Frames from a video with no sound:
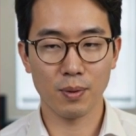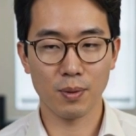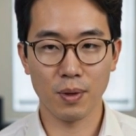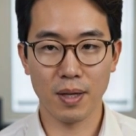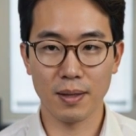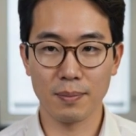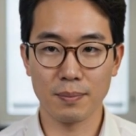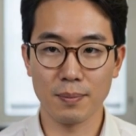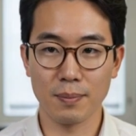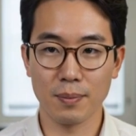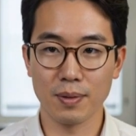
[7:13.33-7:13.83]

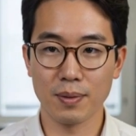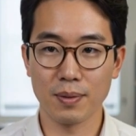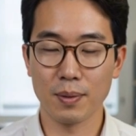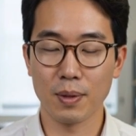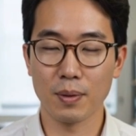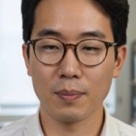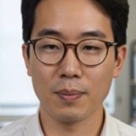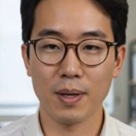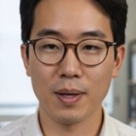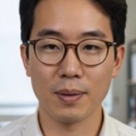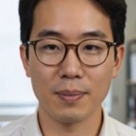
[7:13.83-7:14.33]
Webb was
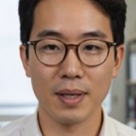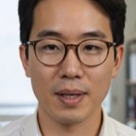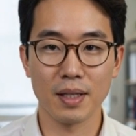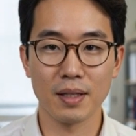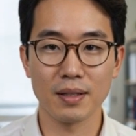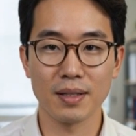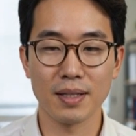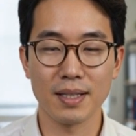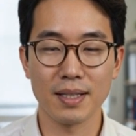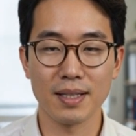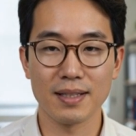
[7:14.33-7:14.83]
built
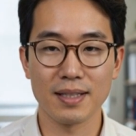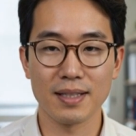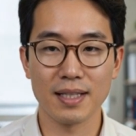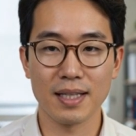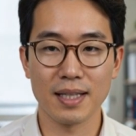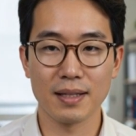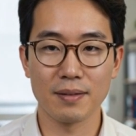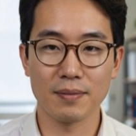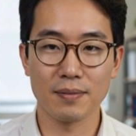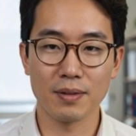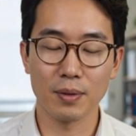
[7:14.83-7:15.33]
primarily to
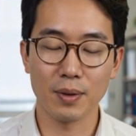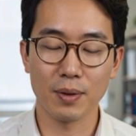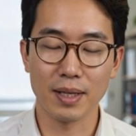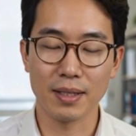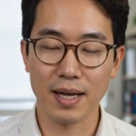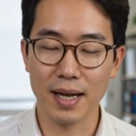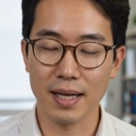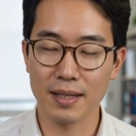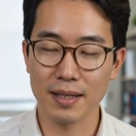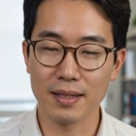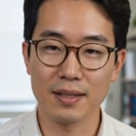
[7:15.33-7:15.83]
see infrared
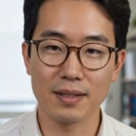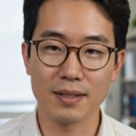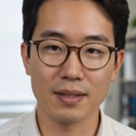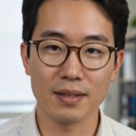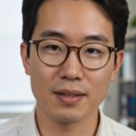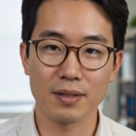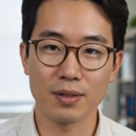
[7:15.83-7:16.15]
light,